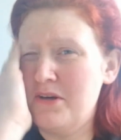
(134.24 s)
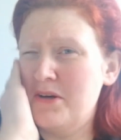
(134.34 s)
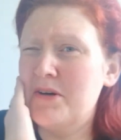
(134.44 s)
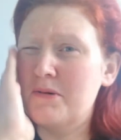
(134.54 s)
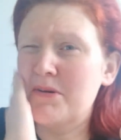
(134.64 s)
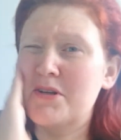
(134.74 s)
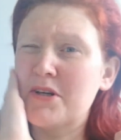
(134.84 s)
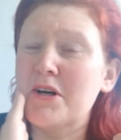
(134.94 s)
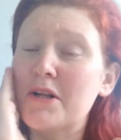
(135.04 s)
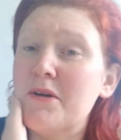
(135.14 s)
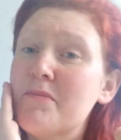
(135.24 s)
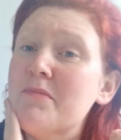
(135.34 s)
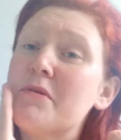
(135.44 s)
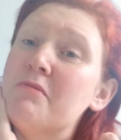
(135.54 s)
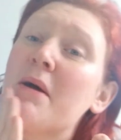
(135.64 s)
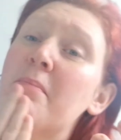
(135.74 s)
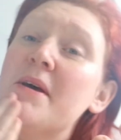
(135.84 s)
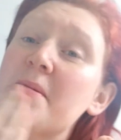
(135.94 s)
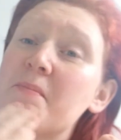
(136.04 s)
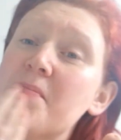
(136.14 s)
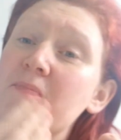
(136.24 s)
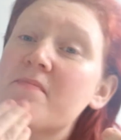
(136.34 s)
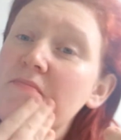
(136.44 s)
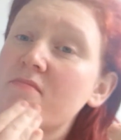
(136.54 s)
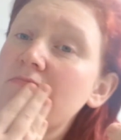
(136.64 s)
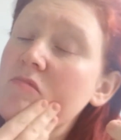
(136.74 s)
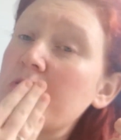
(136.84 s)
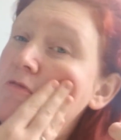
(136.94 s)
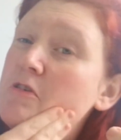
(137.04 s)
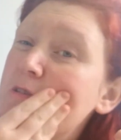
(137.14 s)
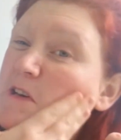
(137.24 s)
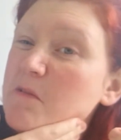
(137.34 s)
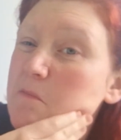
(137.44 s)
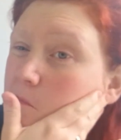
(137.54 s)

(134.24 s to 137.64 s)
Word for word: what do you call it unwrap it unfold it